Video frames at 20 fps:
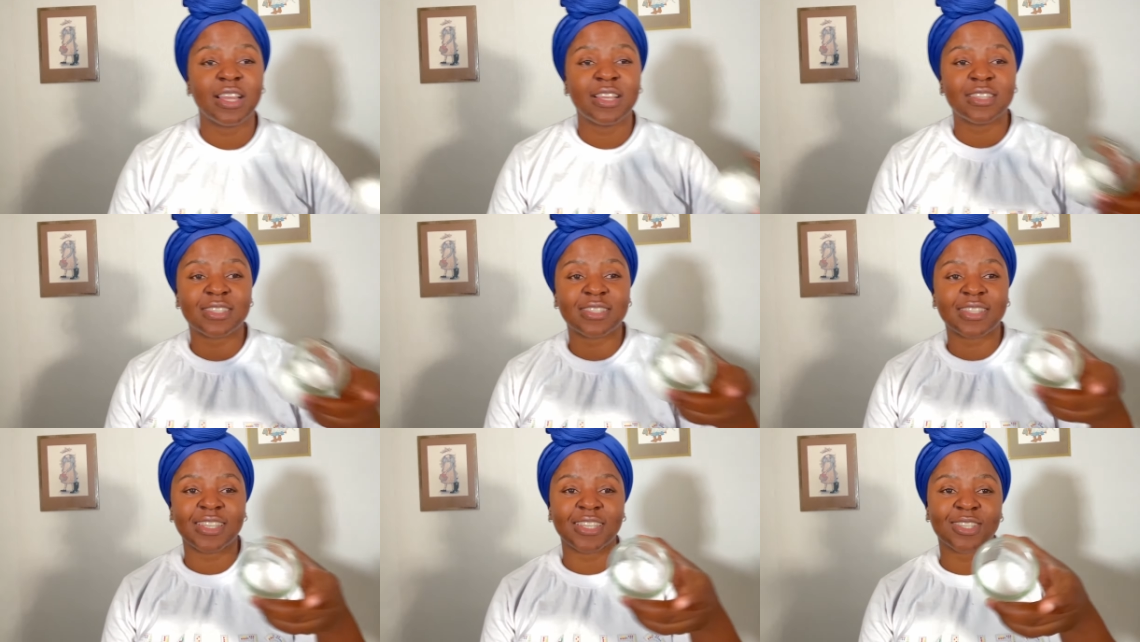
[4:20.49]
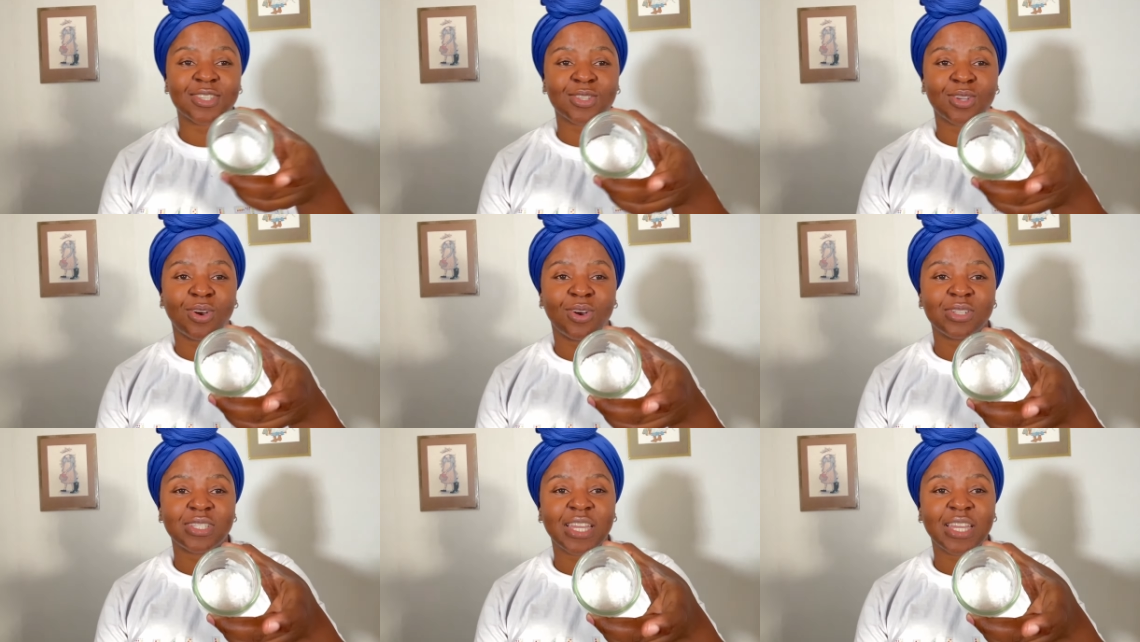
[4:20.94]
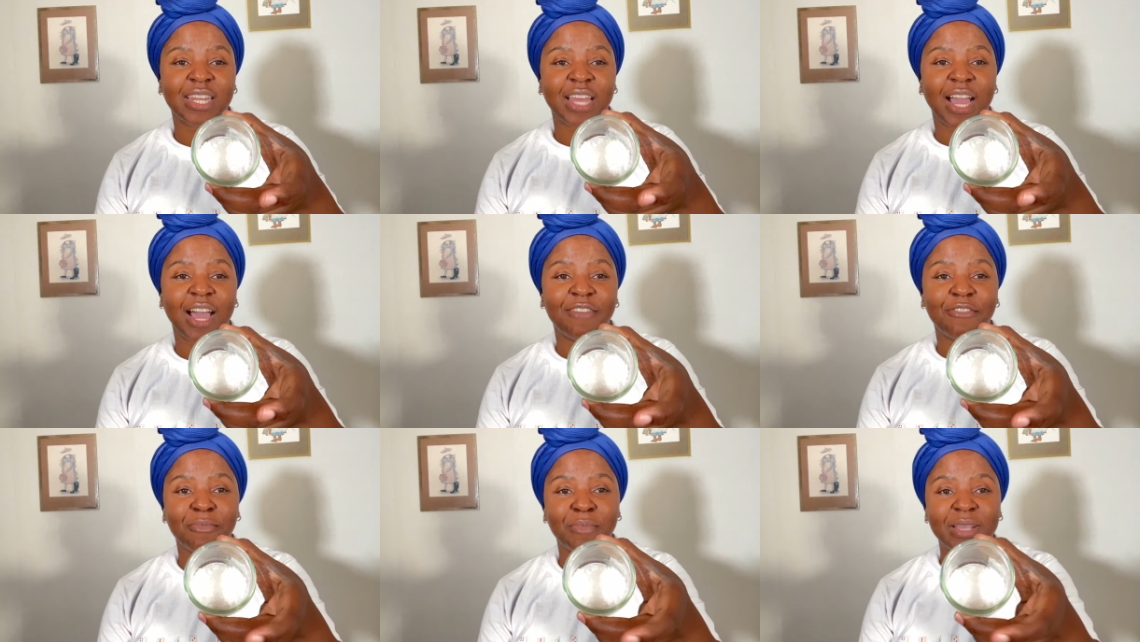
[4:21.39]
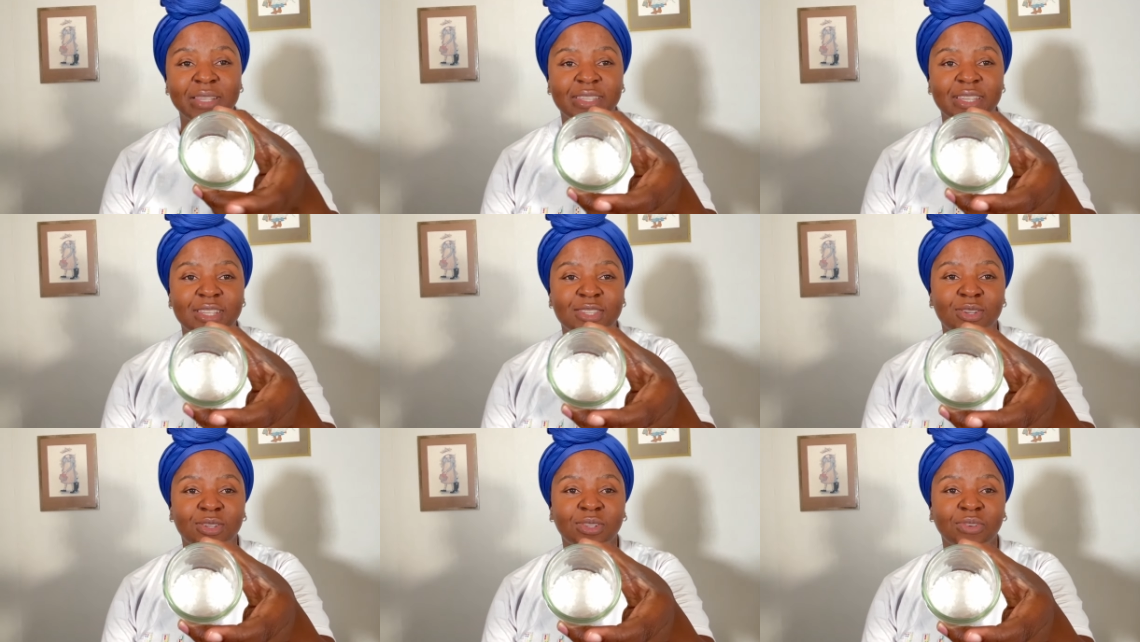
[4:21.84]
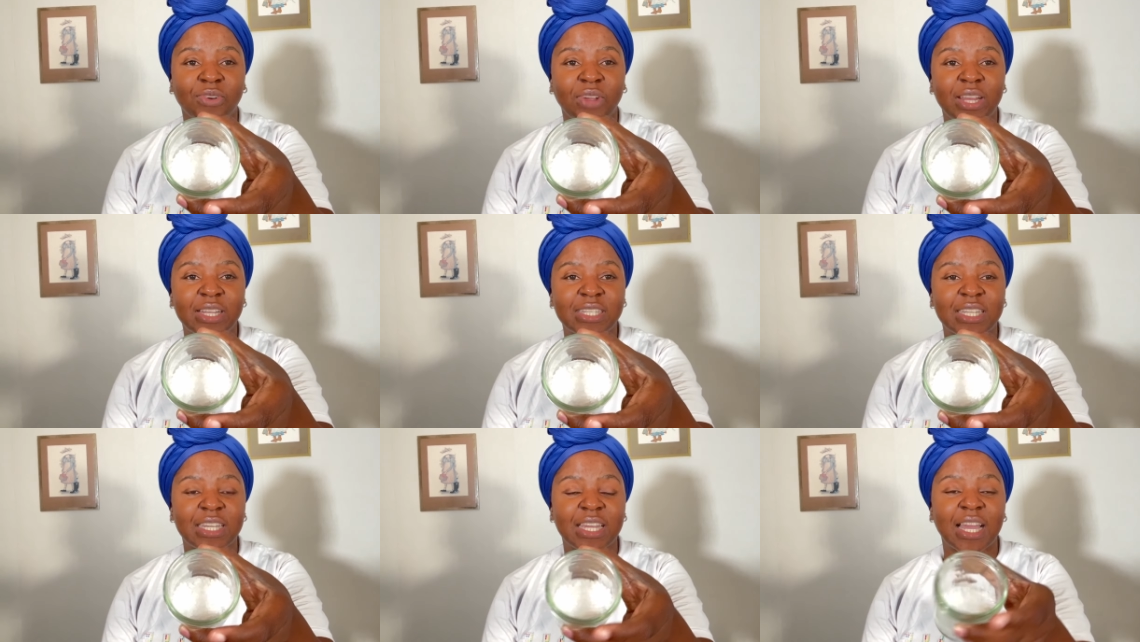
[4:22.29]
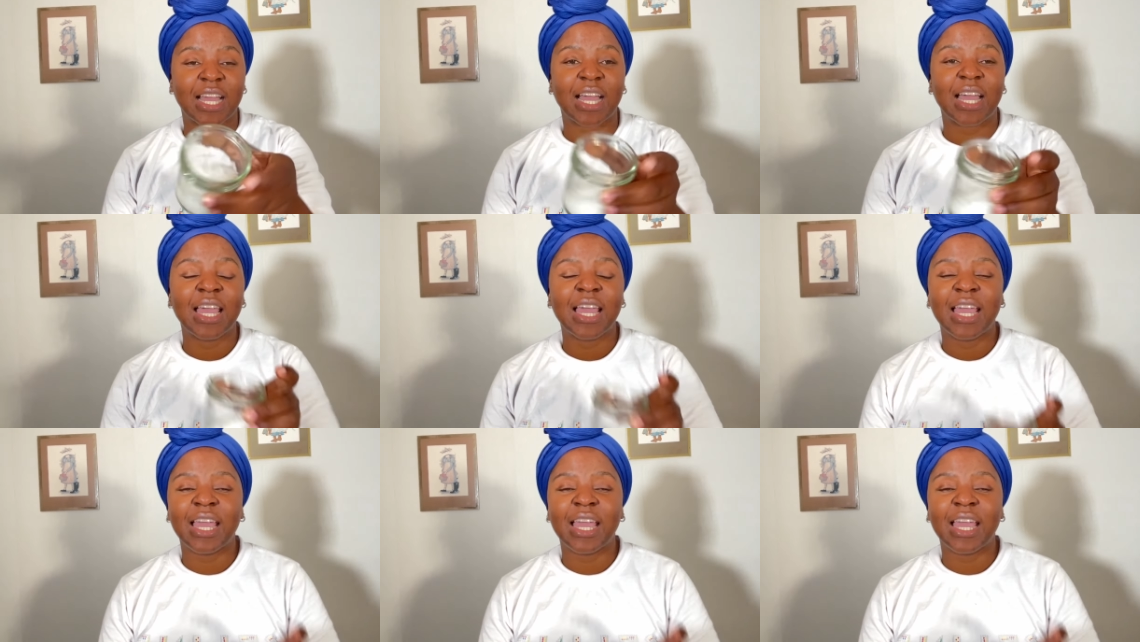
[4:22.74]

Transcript: sea salt and having my sea salt right here